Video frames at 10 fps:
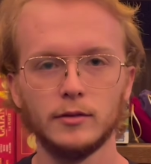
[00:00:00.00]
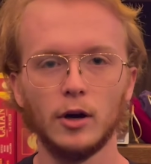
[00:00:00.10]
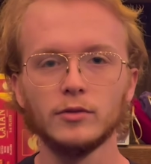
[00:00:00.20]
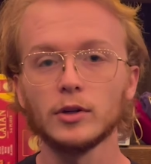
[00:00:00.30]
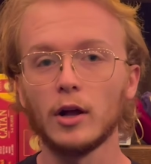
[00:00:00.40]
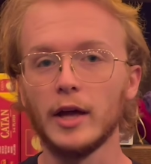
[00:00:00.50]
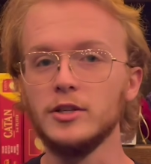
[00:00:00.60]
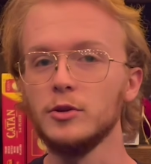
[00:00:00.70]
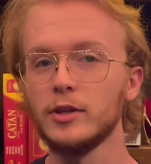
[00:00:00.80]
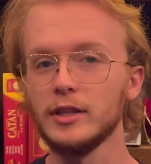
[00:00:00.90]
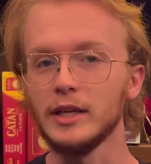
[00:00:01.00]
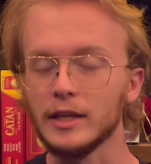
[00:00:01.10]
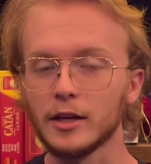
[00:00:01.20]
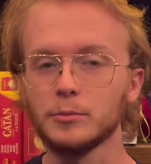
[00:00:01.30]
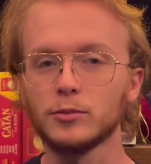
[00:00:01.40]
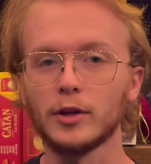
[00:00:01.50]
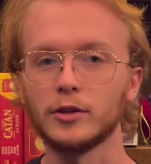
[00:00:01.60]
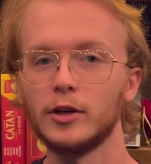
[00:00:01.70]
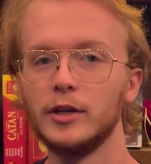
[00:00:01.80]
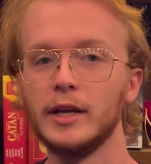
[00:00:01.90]
Overall, I do think the Yin
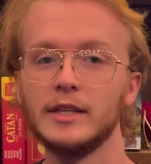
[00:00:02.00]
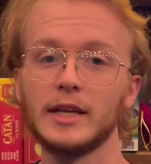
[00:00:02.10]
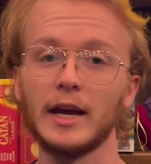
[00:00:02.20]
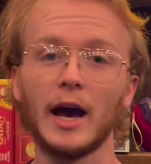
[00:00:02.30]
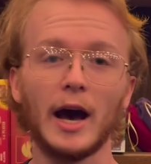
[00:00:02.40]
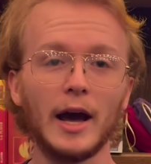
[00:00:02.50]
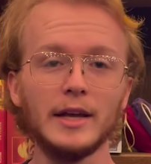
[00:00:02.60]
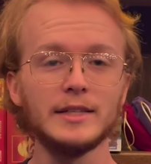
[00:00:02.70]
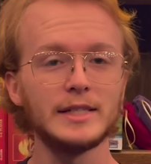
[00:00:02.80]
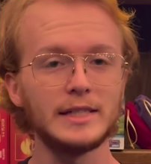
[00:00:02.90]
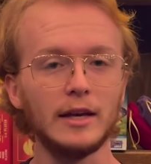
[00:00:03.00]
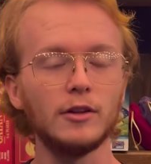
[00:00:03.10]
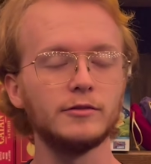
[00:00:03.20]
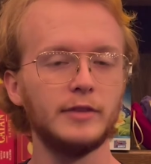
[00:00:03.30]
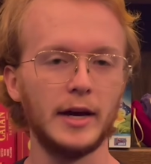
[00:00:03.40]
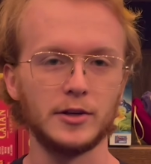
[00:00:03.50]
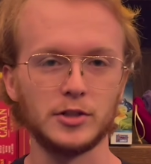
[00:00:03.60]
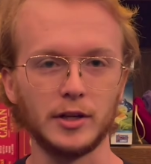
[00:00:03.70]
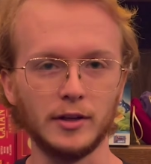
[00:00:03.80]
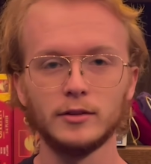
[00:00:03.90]
Brotherhood is a high skill
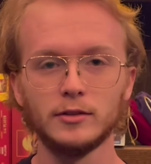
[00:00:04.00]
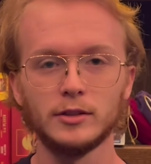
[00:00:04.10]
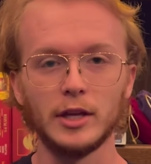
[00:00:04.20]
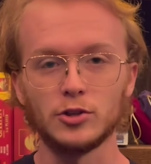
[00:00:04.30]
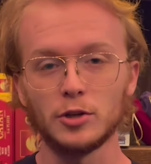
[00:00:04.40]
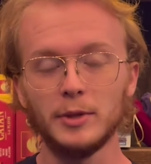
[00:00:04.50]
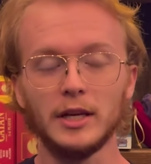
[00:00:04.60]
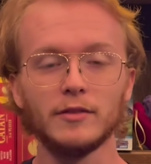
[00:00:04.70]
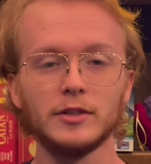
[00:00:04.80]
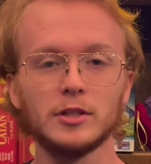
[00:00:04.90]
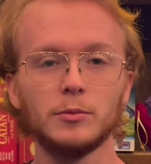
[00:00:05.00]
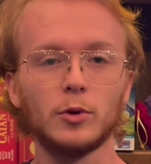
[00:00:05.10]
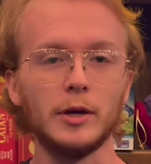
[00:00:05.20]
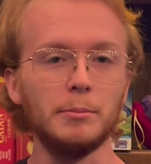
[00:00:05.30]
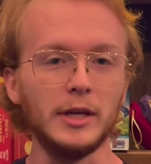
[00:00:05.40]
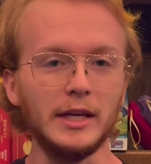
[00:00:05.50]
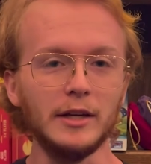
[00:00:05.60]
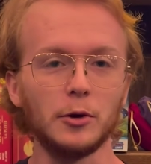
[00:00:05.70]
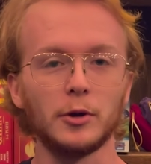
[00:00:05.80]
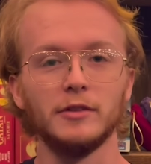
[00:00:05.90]
faction that should be given to more
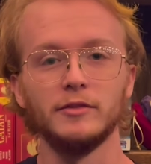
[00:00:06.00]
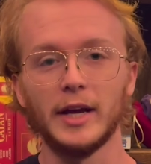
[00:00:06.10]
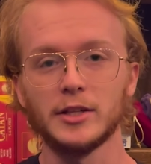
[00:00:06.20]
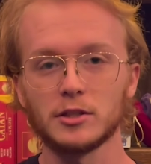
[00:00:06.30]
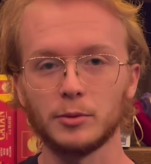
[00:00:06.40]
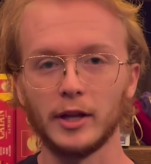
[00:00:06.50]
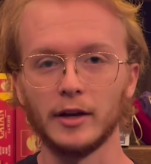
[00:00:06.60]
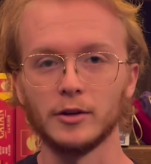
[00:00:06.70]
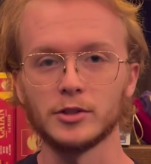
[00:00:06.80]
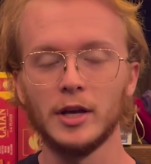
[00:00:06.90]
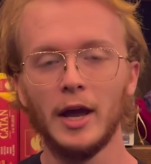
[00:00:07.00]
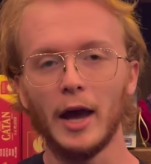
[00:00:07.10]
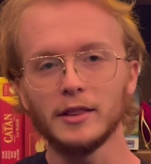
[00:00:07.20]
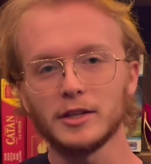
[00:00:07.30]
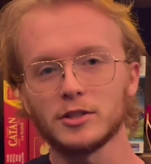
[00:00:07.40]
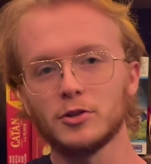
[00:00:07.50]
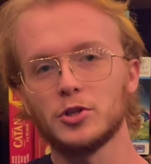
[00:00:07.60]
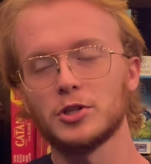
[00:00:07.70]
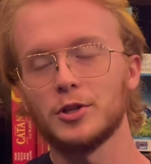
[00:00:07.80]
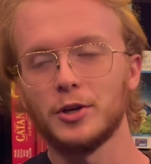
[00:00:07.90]
immediate or advanced players, unless they're
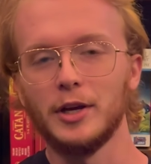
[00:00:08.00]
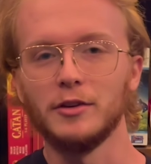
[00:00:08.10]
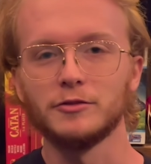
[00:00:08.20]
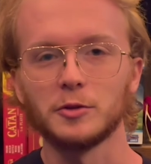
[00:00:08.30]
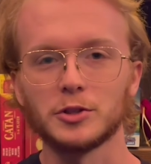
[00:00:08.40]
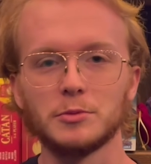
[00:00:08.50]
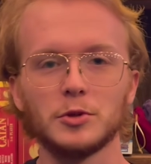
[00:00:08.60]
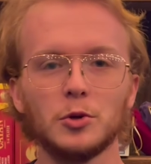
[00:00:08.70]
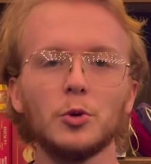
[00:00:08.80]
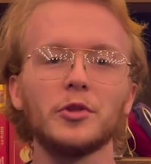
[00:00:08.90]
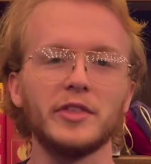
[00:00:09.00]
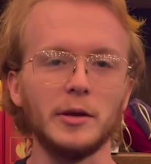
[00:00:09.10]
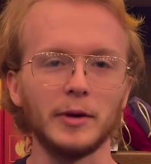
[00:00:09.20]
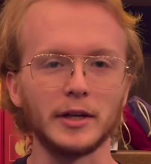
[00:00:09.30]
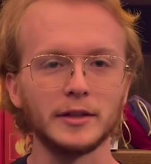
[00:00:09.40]
just looking for some cool theming.